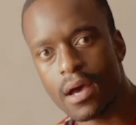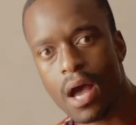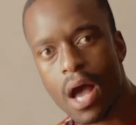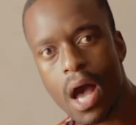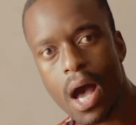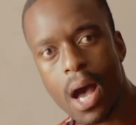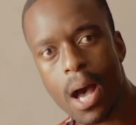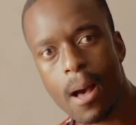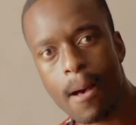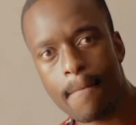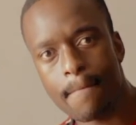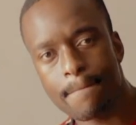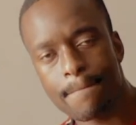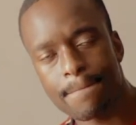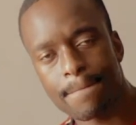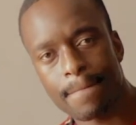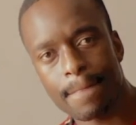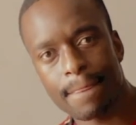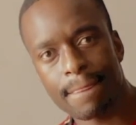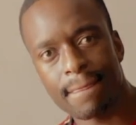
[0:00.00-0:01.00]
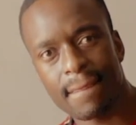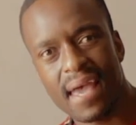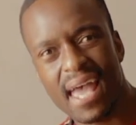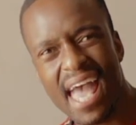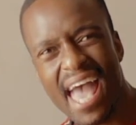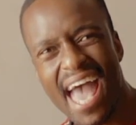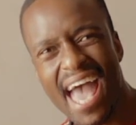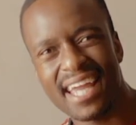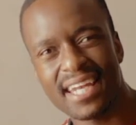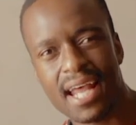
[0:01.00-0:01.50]

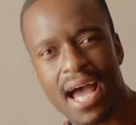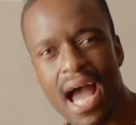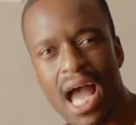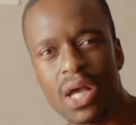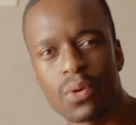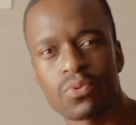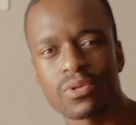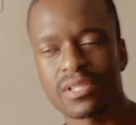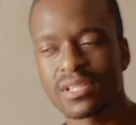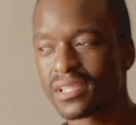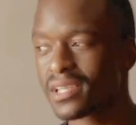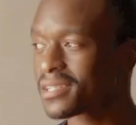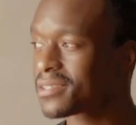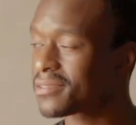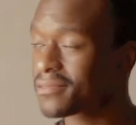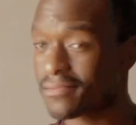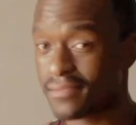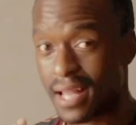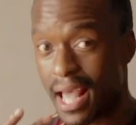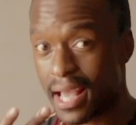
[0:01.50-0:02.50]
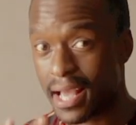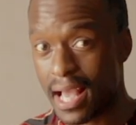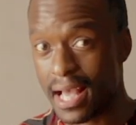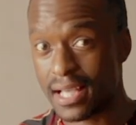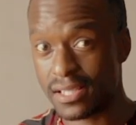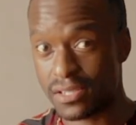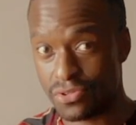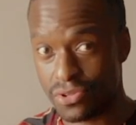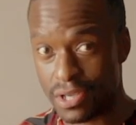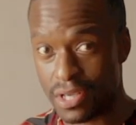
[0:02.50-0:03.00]
And I will sit, like
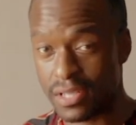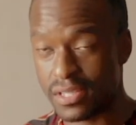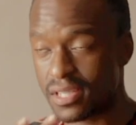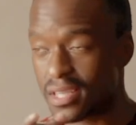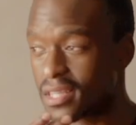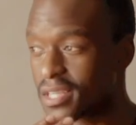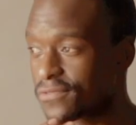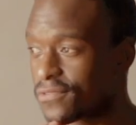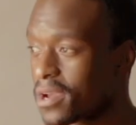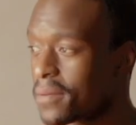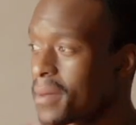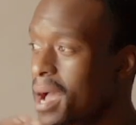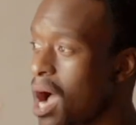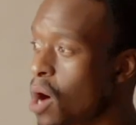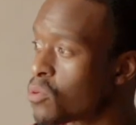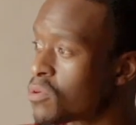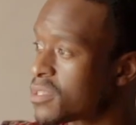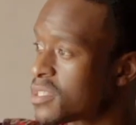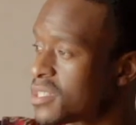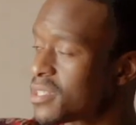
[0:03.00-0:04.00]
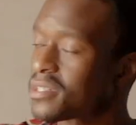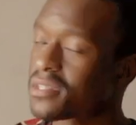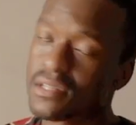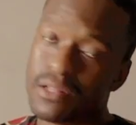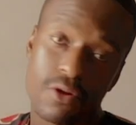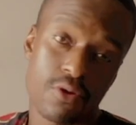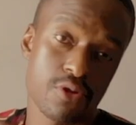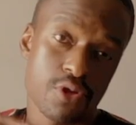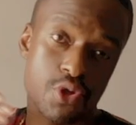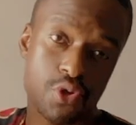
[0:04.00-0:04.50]
as you can see in this frame, I will sit
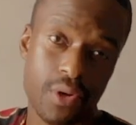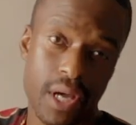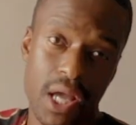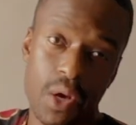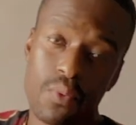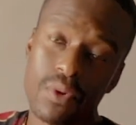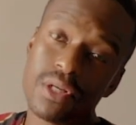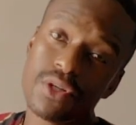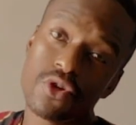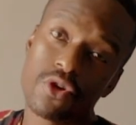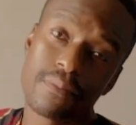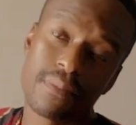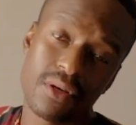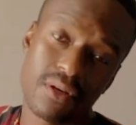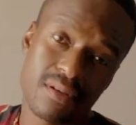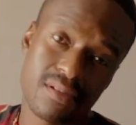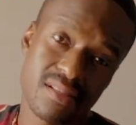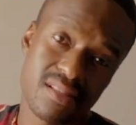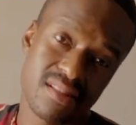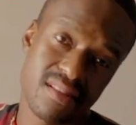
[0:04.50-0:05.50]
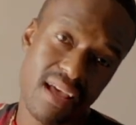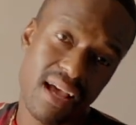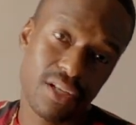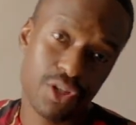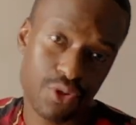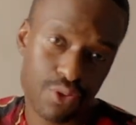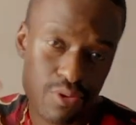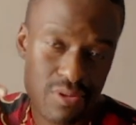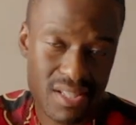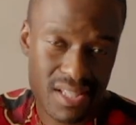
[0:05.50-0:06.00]
close to a window because
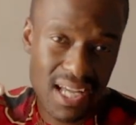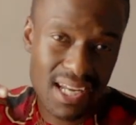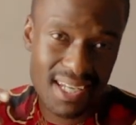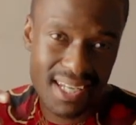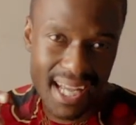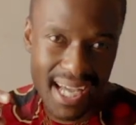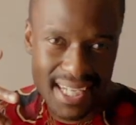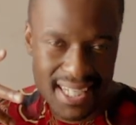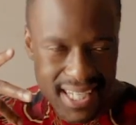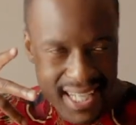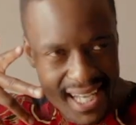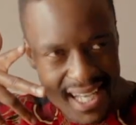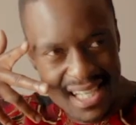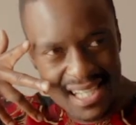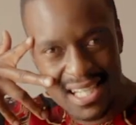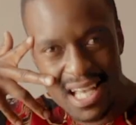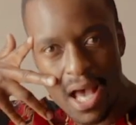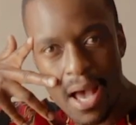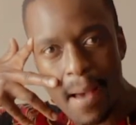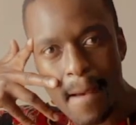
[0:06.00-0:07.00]
natural sunlight is